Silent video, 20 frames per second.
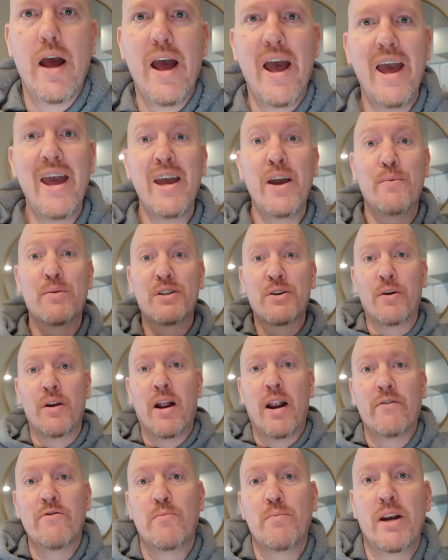Hey, what's going
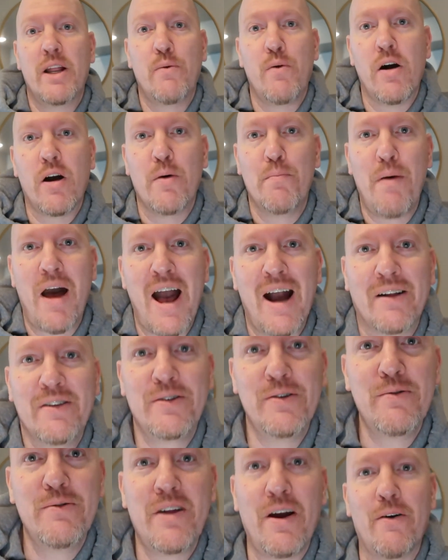on everybody? Welcome back
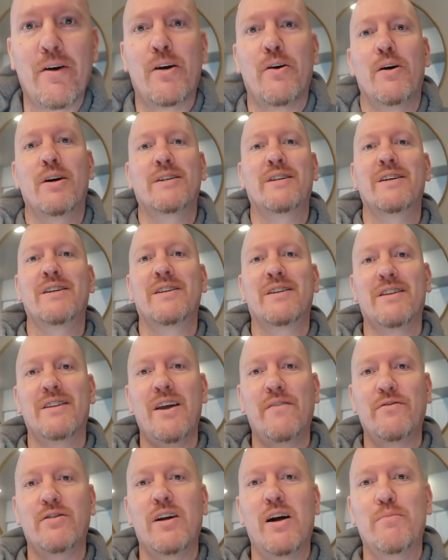to Derek Austin's
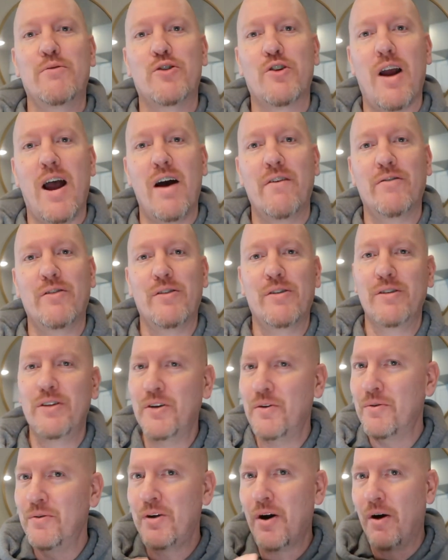Level Up Travel.
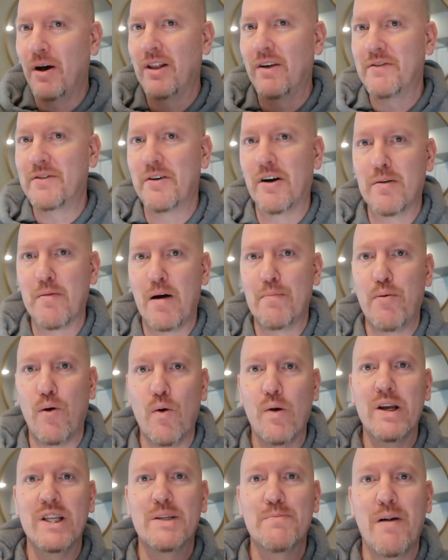You know I love to talk about
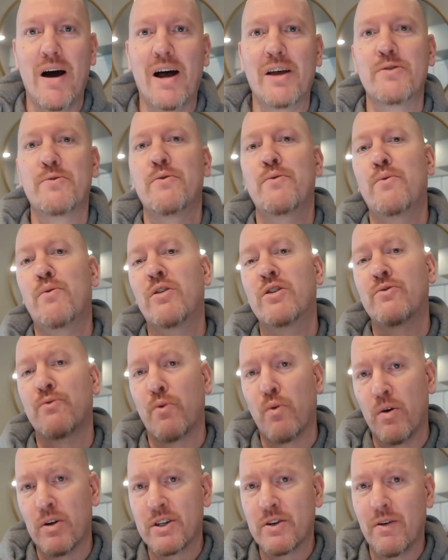points, miles, rewards,
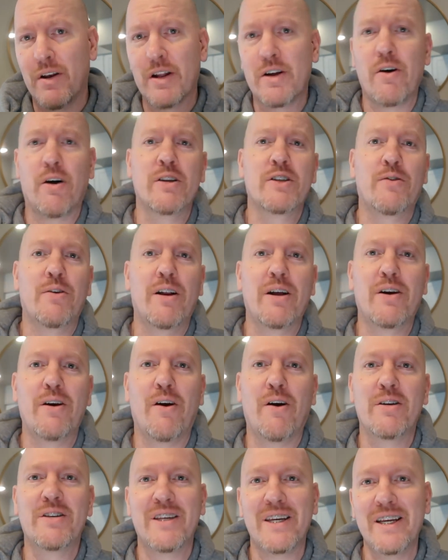rewards, credit cards, credit
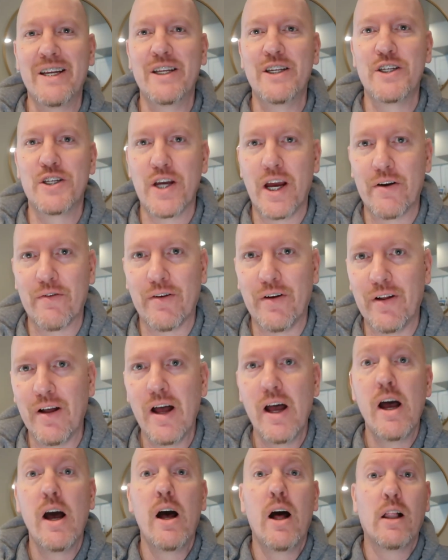cards in general.
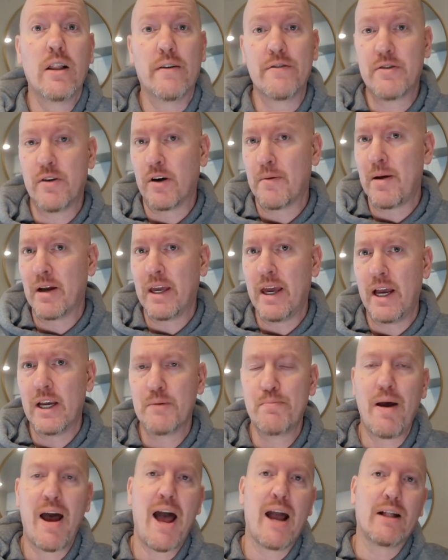Love to talk about
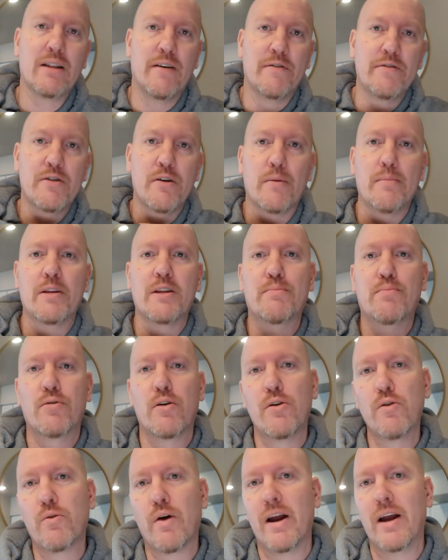cash back, love to talk about the
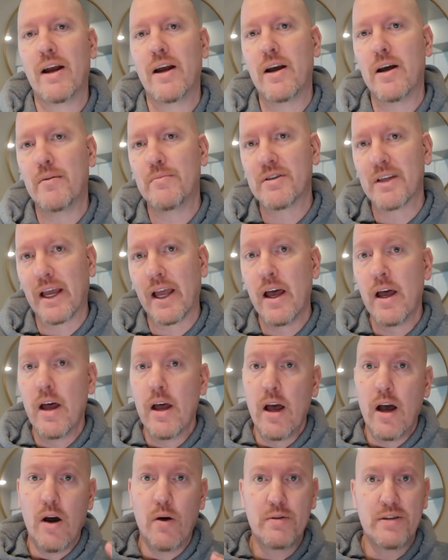programs like
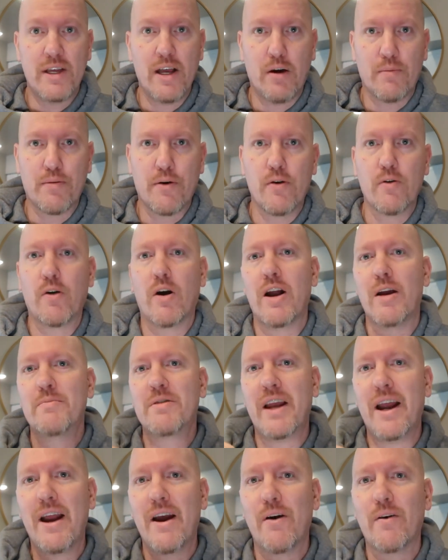hotel programs,
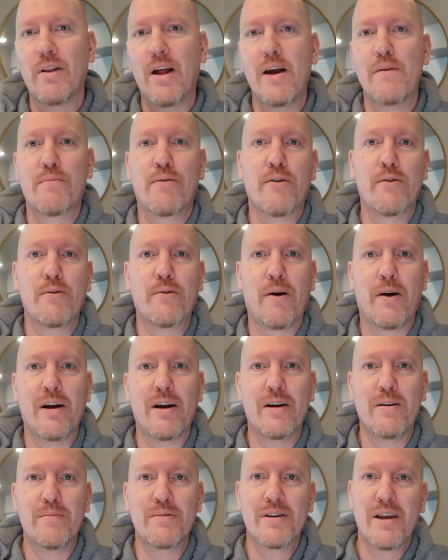airline
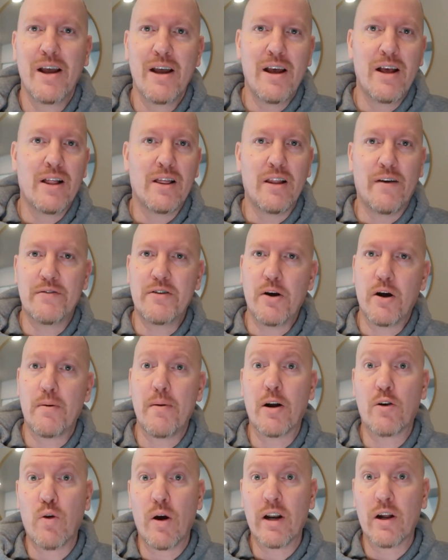programs, love to talk
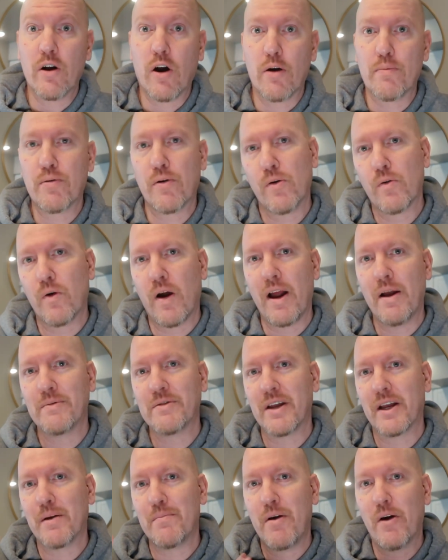about credit card programs
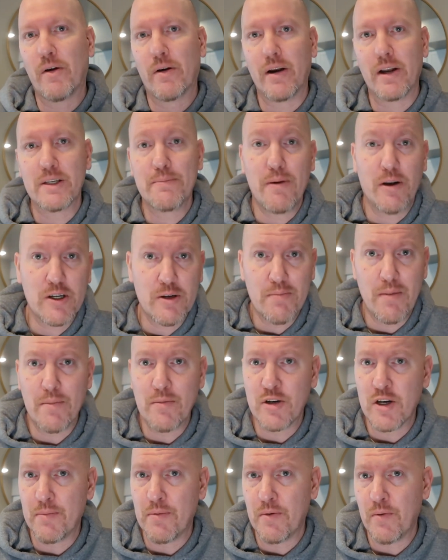like American Express
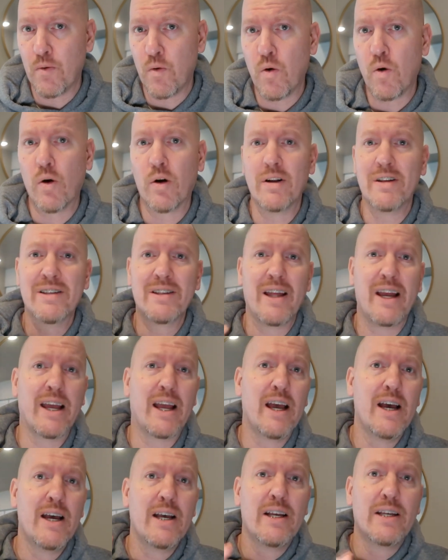membership rewards, like
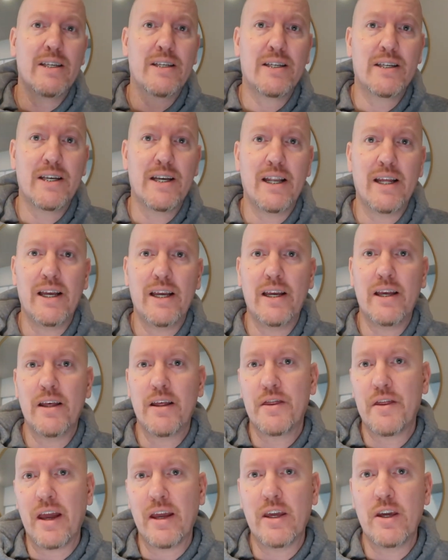
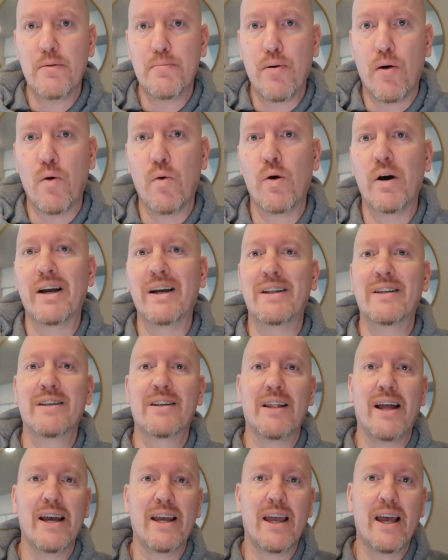Citi thank you points,
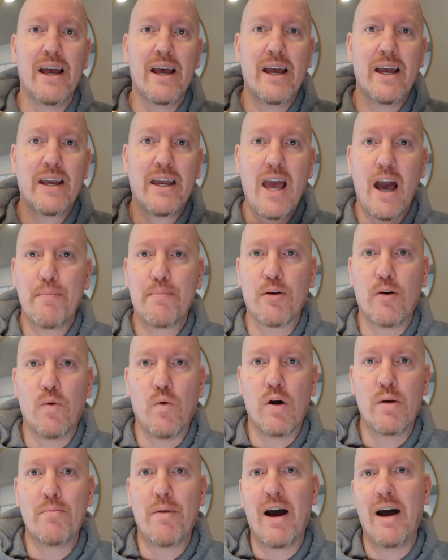like Capital
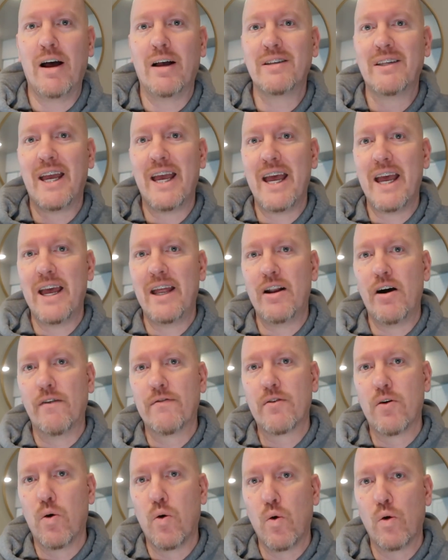One miles, and
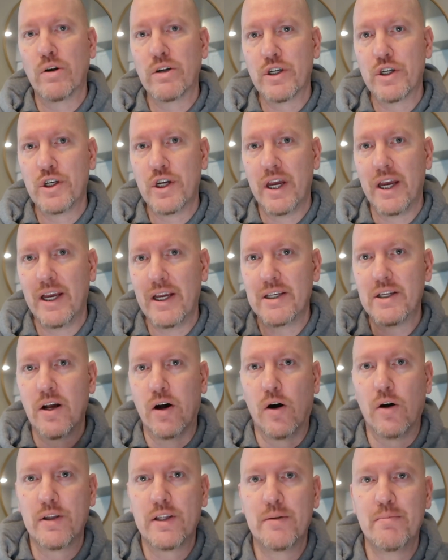of course Chase
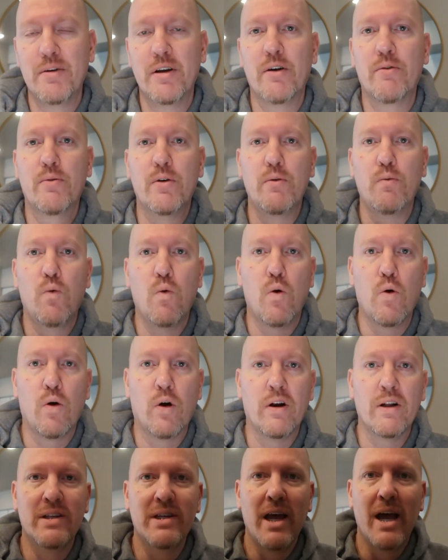Ultimate
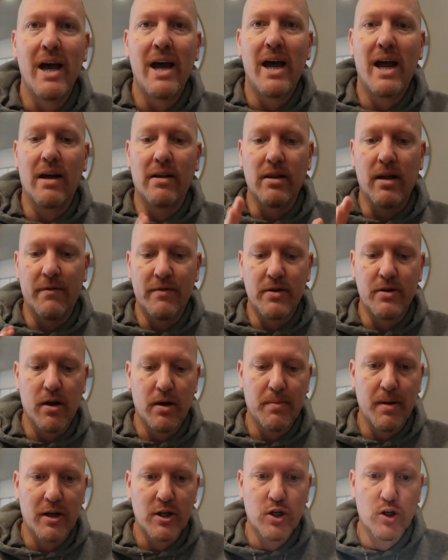Rewards. And I love to
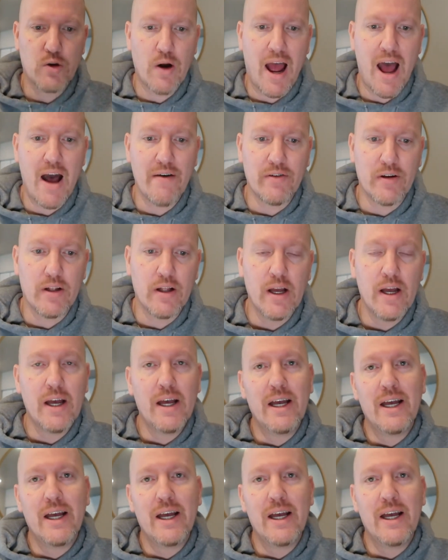talk about travel.